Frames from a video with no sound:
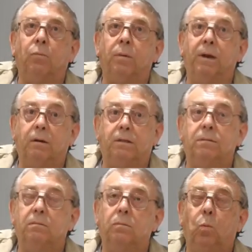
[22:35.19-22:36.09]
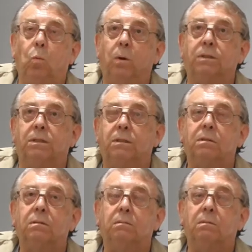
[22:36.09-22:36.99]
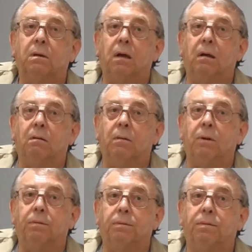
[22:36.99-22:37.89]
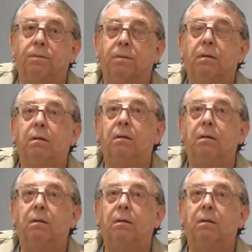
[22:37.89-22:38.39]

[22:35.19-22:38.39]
We meet once a month